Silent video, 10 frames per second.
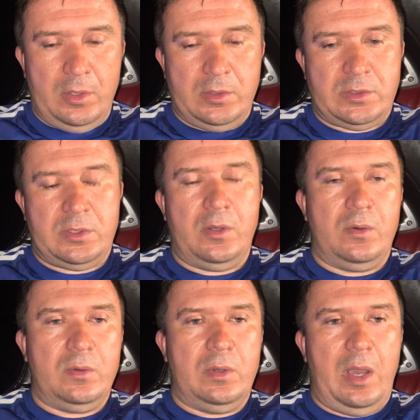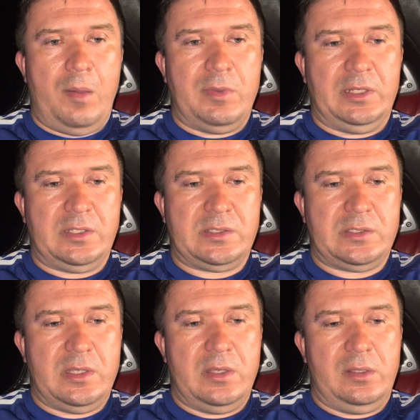So I'm gonna
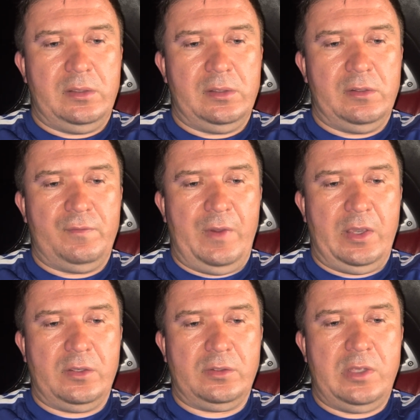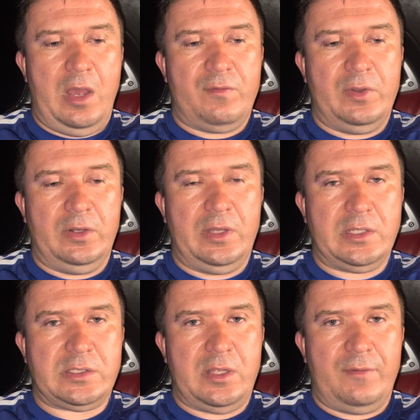see if I could get rid of that
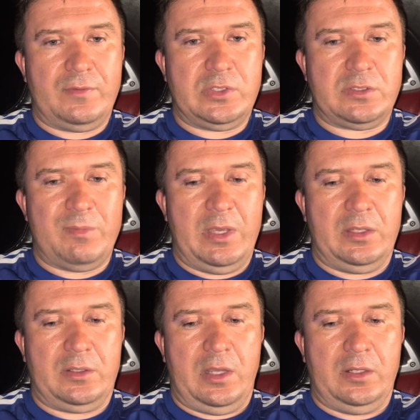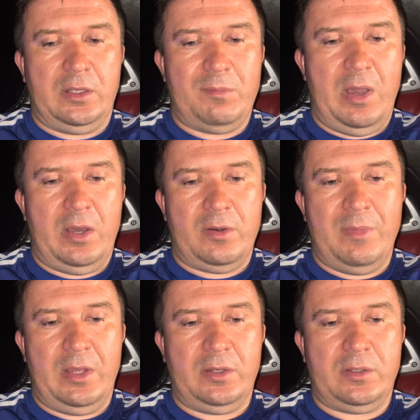stuff and just make it kind of like my
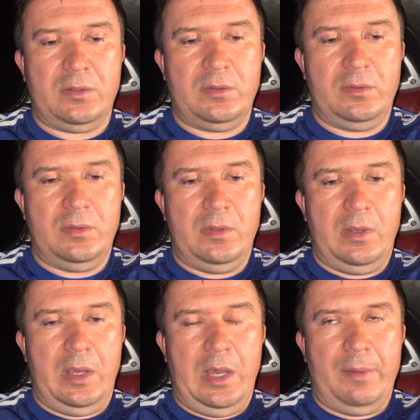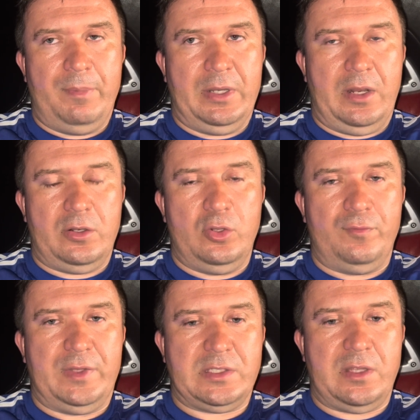automatic, but I don't know
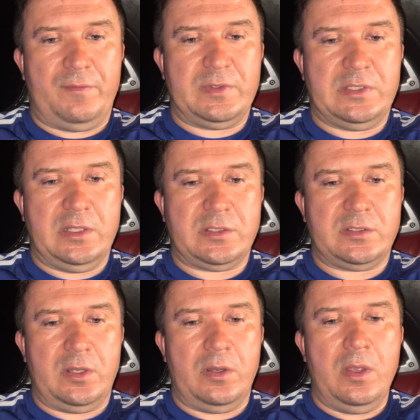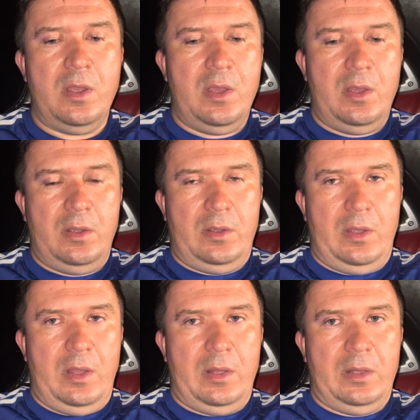if that stuff is necessary.
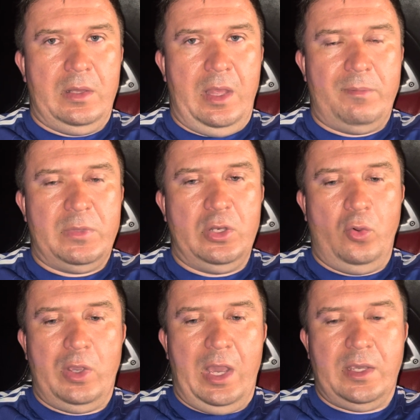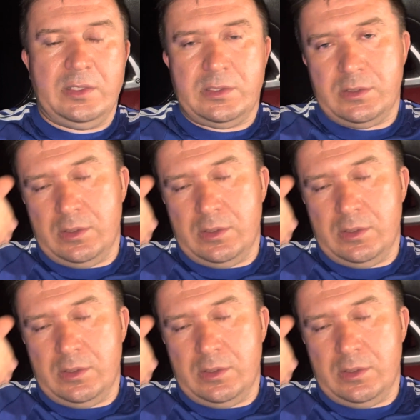Let me know guys.